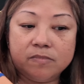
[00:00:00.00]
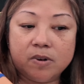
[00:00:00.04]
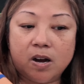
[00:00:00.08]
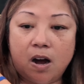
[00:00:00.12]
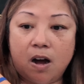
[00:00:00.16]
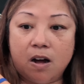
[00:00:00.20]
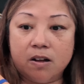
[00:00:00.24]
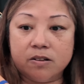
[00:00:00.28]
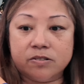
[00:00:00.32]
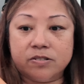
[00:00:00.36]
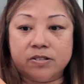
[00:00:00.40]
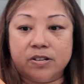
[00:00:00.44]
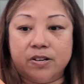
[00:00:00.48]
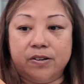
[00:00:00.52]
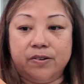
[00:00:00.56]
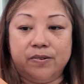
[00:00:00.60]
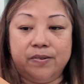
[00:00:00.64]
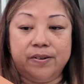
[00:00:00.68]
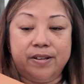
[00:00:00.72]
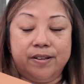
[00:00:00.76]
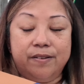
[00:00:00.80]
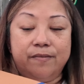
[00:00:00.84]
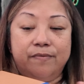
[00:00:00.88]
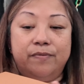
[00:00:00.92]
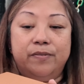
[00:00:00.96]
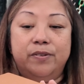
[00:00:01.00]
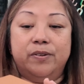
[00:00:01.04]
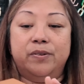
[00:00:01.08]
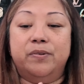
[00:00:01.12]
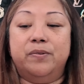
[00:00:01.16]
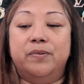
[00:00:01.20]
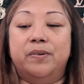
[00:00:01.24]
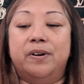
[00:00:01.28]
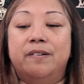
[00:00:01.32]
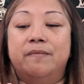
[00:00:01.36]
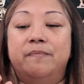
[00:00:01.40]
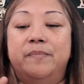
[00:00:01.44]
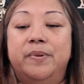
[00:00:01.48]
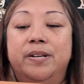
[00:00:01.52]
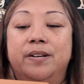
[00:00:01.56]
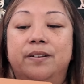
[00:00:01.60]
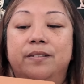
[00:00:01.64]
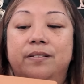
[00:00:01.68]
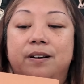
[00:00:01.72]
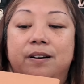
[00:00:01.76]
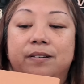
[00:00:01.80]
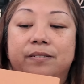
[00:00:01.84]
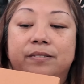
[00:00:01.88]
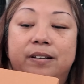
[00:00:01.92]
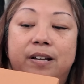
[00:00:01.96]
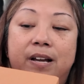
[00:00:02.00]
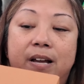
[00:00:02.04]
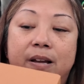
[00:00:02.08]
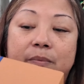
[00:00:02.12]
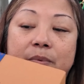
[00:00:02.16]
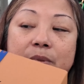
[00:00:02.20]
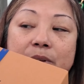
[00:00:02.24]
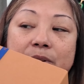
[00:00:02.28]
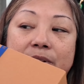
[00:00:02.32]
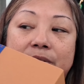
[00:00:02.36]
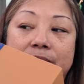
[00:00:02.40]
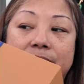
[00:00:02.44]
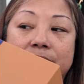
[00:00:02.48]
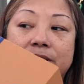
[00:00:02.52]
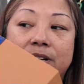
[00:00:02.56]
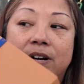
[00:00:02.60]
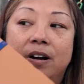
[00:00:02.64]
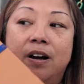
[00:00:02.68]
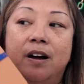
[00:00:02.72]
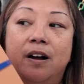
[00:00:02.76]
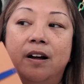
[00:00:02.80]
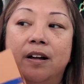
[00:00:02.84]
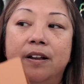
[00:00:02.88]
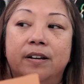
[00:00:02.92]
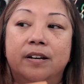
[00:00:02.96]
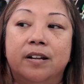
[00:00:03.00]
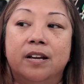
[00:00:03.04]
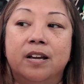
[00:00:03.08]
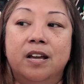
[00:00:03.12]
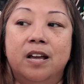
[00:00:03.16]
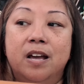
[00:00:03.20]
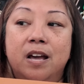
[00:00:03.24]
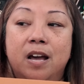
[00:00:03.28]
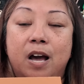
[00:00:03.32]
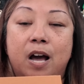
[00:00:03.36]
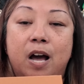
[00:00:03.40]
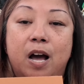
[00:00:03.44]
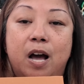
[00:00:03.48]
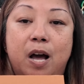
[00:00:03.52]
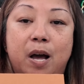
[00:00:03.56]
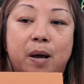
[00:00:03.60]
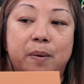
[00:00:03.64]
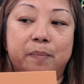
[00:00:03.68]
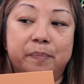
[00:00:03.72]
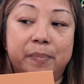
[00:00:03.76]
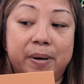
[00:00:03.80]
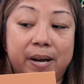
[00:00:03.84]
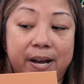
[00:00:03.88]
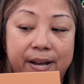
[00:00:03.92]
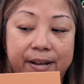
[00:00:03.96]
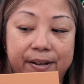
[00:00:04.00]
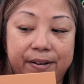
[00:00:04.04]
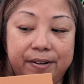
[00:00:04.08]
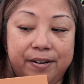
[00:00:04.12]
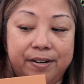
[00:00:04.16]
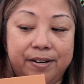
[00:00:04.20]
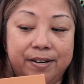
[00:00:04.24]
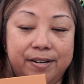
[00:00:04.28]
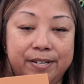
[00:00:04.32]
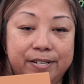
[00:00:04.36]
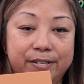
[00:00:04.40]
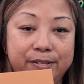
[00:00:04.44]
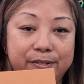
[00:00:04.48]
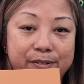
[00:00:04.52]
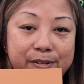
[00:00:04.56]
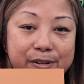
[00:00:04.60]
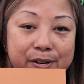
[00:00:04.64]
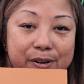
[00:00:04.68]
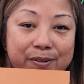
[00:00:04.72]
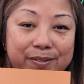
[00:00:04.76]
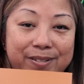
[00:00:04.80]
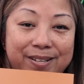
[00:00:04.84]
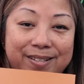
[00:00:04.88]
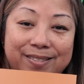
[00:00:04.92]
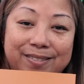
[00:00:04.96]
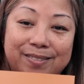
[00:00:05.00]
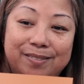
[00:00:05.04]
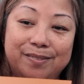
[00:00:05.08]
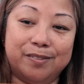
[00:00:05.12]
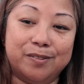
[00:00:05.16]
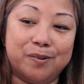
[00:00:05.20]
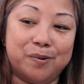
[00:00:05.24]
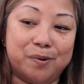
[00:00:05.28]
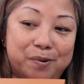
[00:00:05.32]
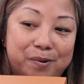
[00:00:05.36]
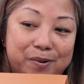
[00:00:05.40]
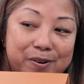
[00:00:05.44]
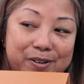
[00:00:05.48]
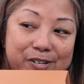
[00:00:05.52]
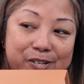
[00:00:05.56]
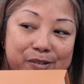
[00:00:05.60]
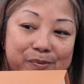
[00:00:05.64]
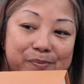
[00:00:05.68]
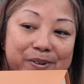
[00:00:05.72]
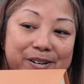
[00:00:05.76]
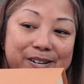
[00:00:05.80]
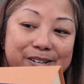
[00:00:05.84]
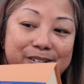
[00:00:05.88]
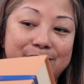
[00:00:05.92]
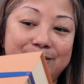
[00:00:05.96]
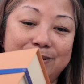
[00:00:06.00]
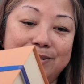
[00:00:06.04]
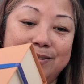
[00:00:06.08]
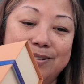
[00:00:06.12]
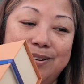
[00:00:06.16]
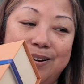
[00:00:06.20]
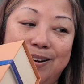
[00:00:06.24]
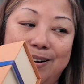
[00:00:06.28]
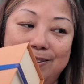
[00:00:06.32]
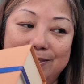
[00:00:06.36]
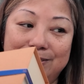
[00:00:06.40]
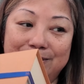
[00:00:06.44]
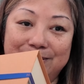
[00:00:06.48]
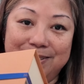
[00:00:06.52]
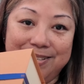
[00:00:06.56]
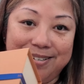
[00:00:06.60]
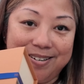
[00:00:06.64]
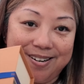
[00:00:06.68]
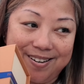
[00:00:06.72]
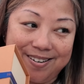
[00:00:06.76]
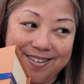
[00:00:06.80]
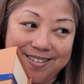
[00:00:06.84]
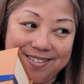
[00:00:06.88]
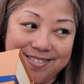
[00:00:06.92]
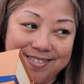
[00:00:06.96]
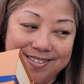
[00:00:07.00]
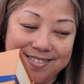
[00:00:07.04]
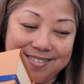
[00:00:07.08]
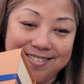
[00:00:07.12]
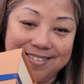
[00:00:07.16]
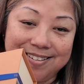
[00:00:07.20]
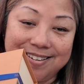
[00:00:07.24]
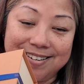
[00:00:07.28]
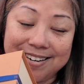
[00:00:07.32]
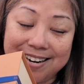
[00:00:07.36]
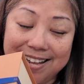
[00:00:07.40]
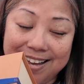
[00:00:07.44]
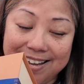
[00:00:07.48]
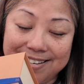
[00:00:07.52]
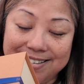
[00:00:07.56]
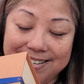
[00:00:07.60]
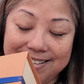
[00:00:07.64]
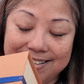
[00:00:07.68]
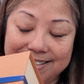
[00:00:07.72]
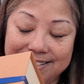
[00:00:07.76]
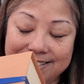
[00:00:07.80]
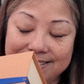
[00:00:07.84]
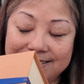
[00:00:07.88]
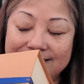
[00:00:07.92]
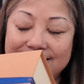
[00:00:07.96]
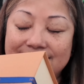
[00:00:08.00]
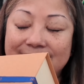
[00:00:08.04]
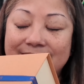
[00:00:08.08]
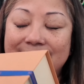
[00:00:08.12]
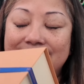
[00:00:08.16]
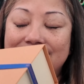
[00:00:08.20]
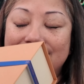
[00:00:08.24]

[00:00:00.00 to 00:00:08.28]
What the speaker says: Also, if you have been a long time Louis Vuitton buyer, you know that the orange box also did not exist in the 90s.